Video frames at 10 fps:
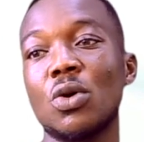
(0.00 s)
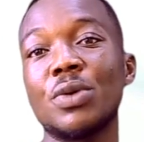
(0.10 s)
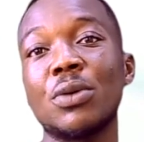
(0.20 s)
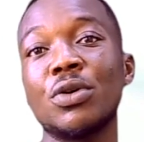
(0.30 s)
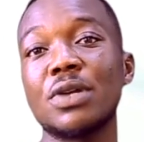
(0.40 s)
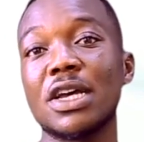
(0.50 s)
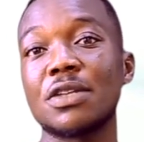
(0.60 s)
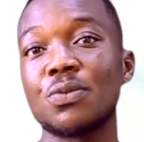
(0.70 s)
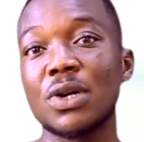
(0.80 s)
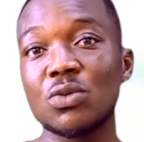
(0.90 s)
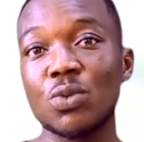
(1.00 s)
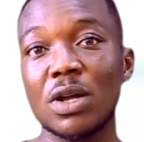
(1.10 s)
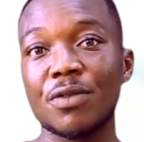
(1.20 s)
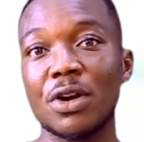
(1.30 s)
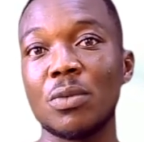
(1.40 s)
or we are going to express
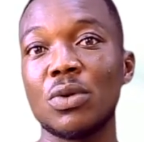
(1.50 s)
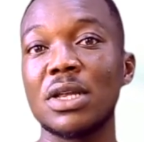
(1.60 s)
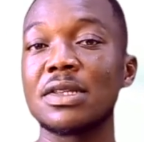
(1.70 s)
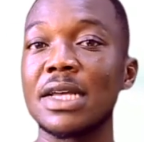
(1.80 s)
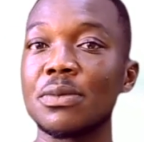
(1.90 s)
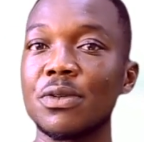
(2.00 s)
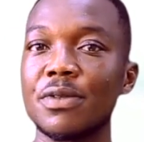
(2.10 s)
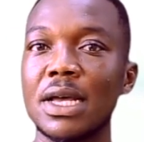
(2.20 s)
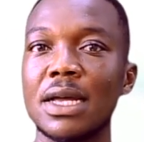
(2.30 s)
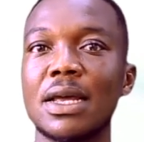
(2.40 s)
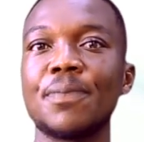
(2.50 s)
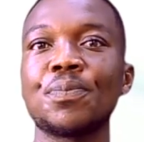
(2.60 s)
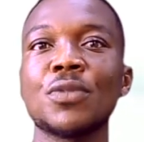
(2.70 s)
one variable in terms of the other.